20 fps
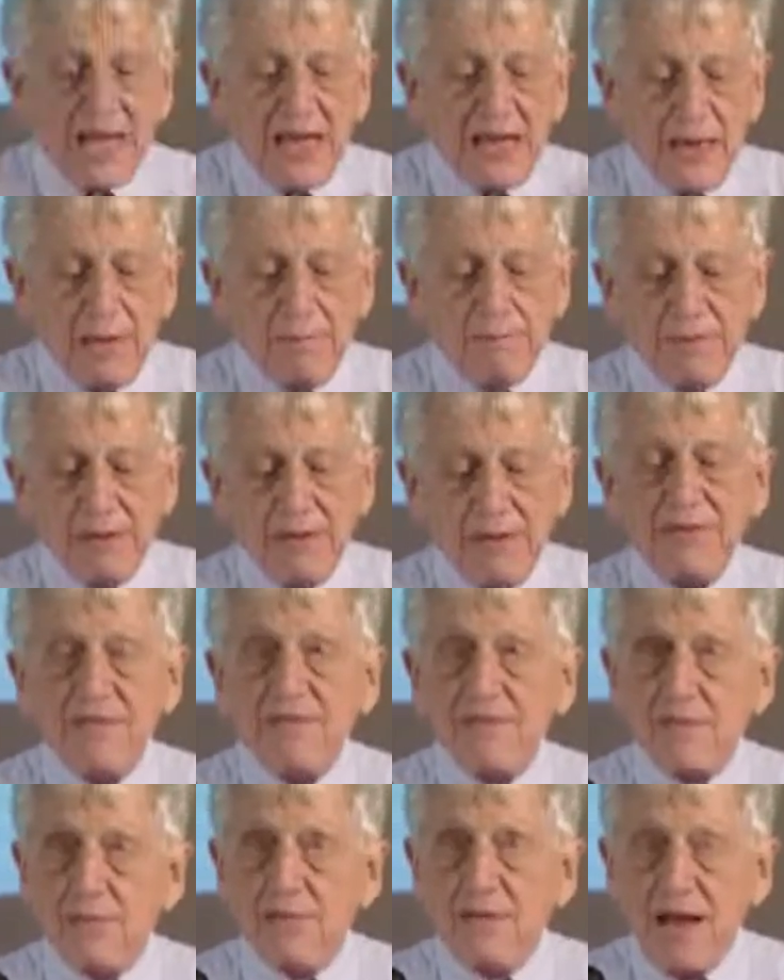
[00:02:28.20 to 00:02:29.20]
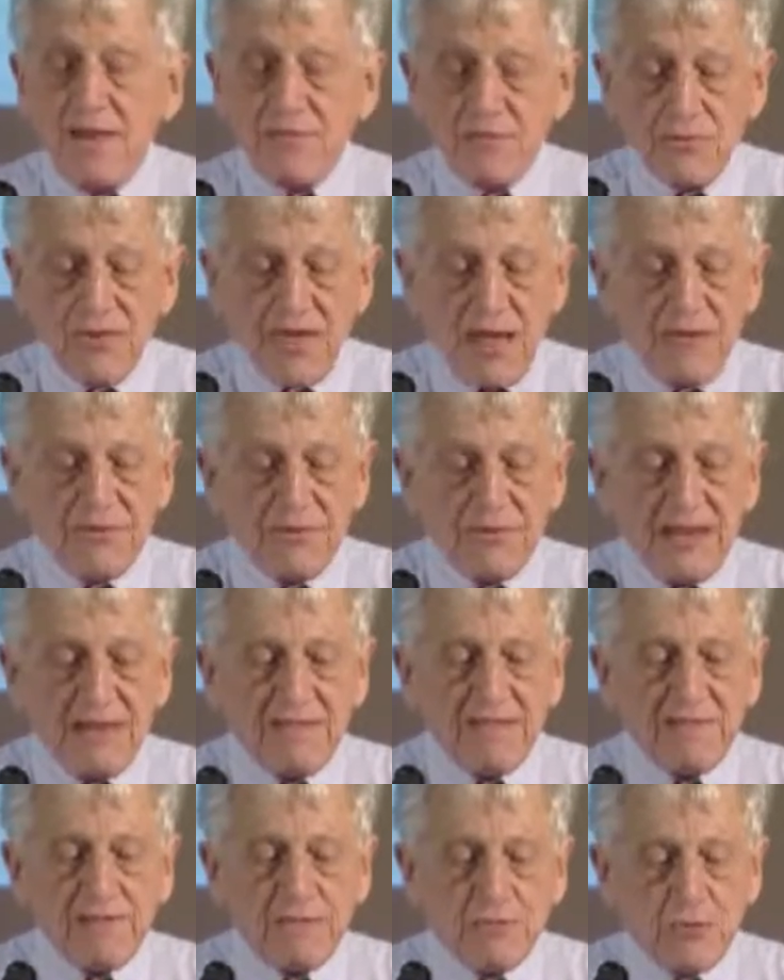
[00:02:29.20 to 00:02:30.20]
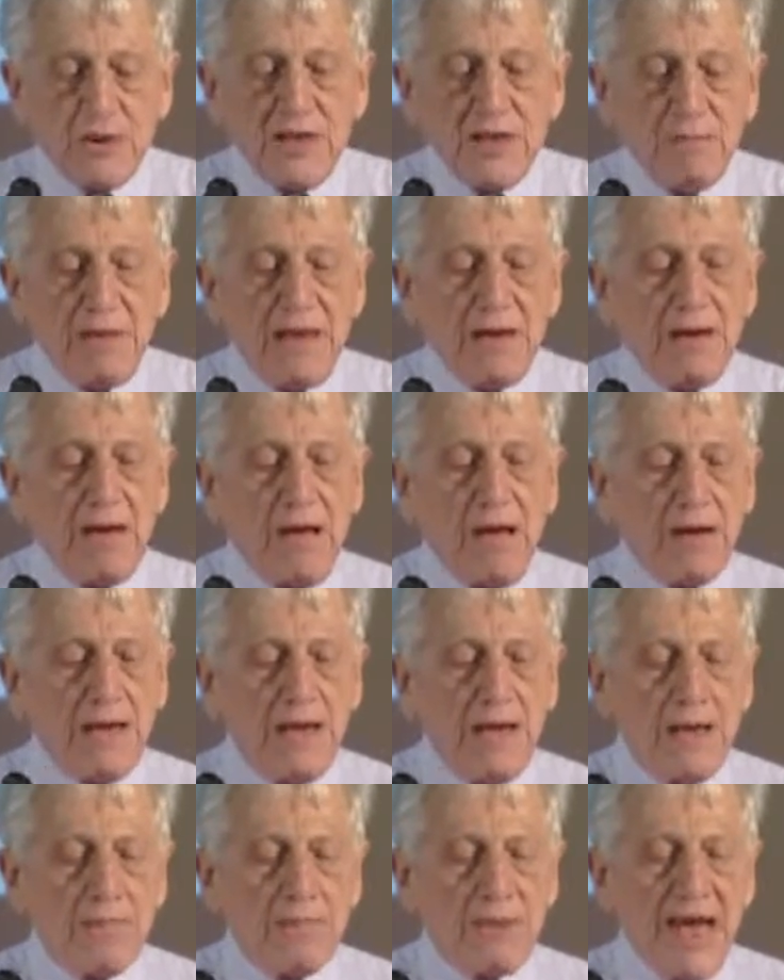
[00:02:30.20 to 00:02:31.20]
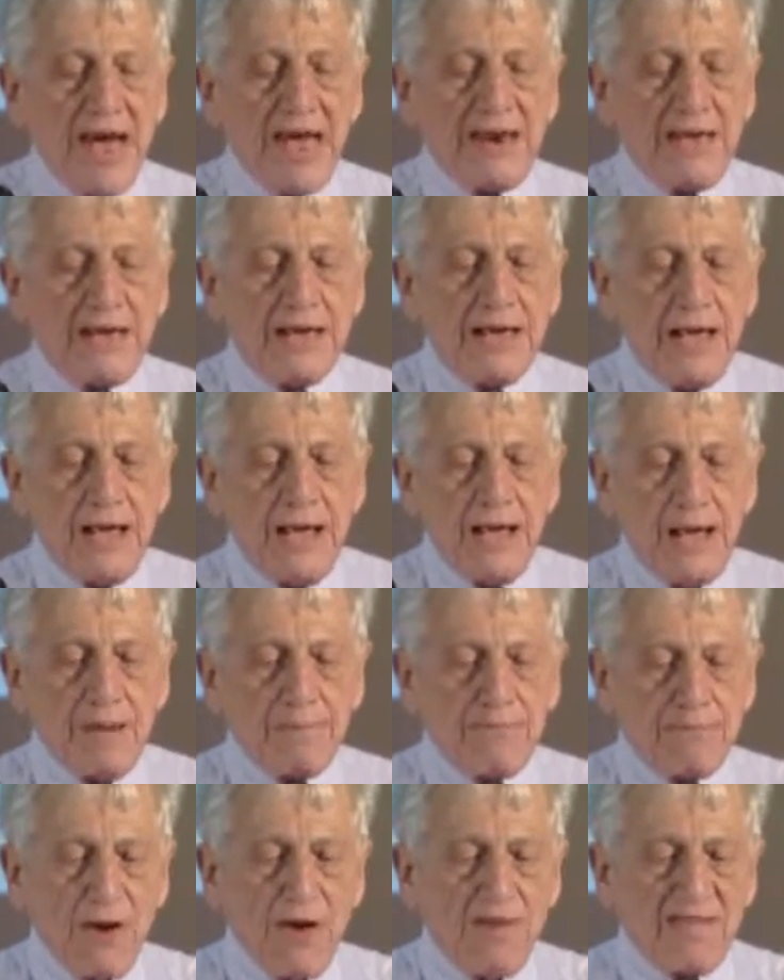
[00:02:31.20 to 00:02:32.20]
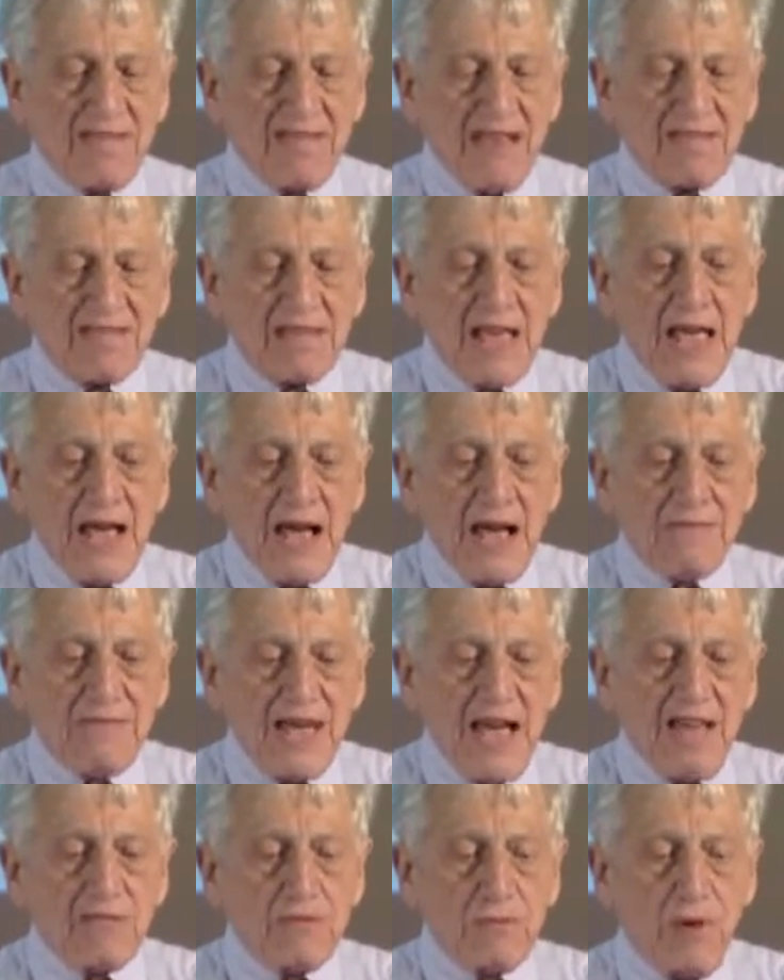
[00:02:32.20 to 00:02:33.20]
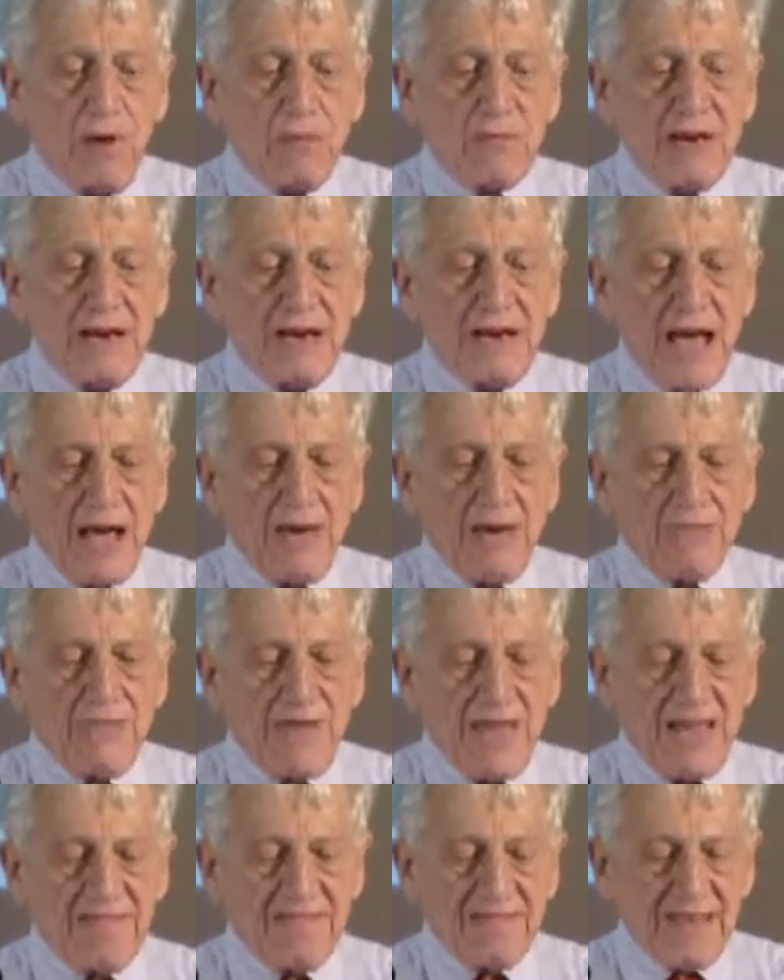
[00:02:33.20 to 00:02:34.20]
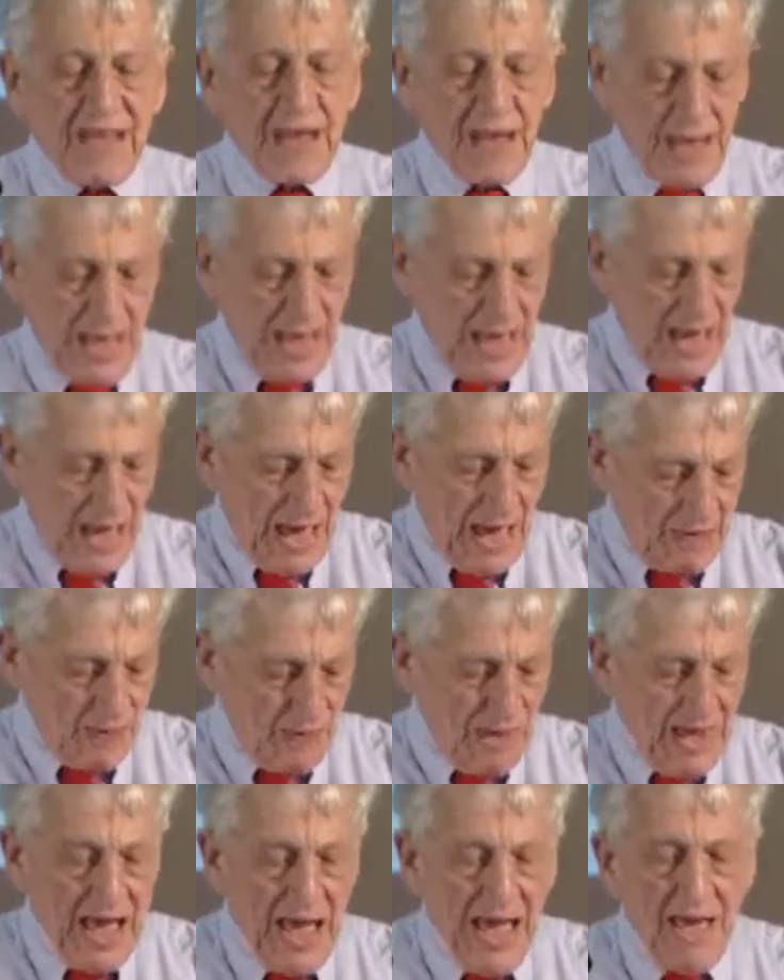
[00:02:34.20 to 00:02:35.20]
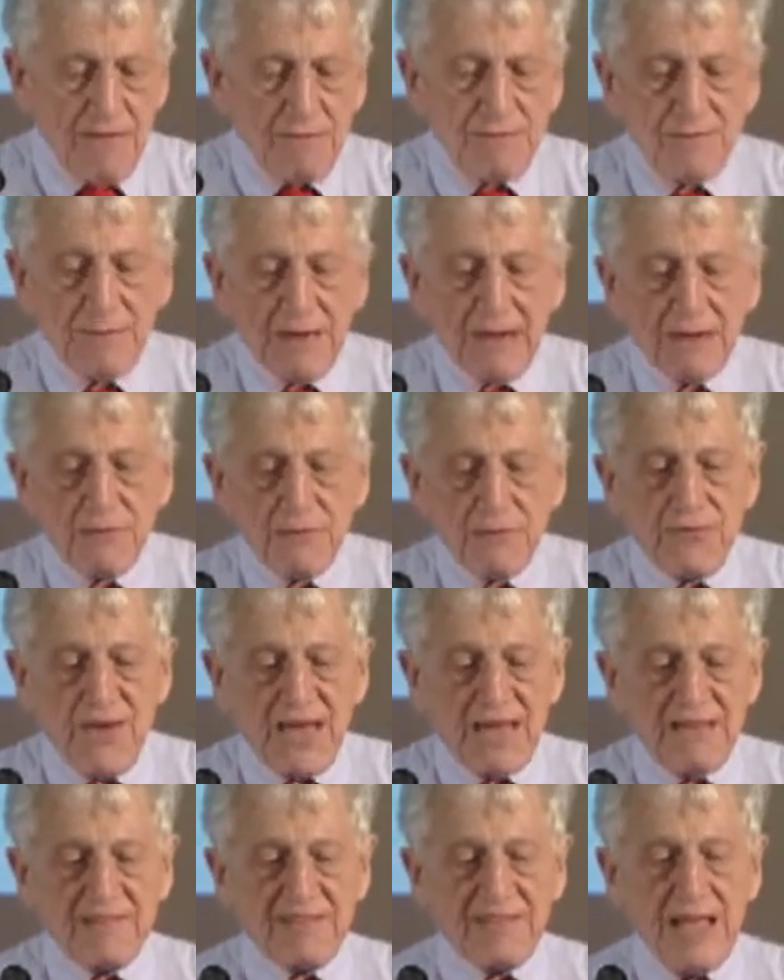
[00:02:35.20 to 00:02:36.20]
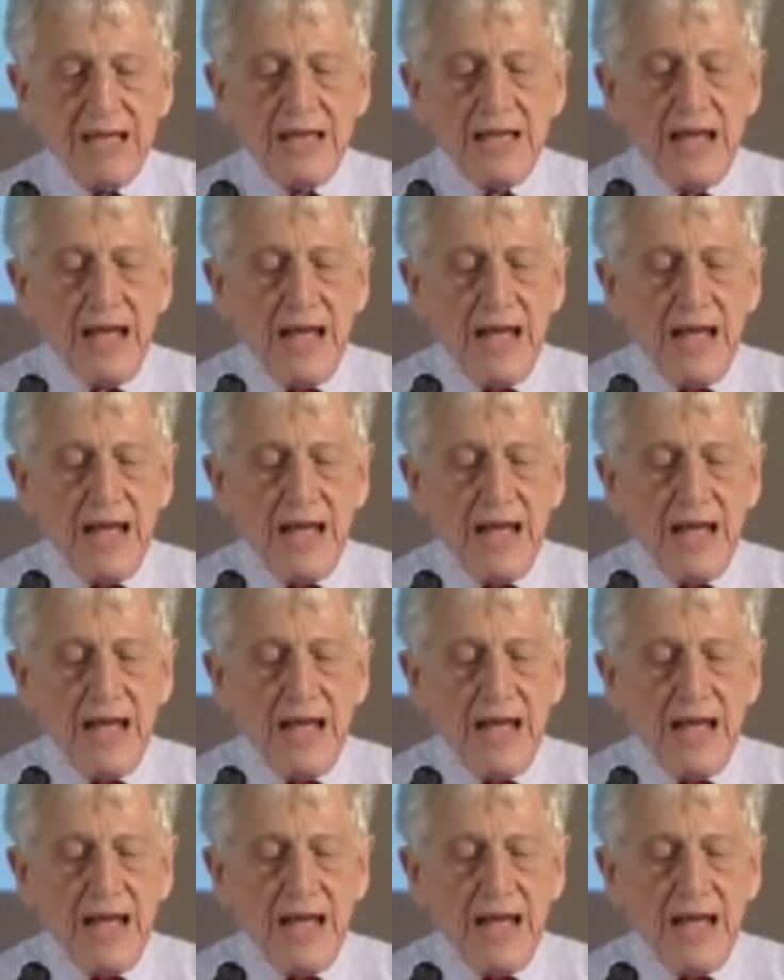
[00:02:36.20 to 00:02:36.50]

get built as a result of an extremely long planning process. And that's what we're now facing. And we have been facing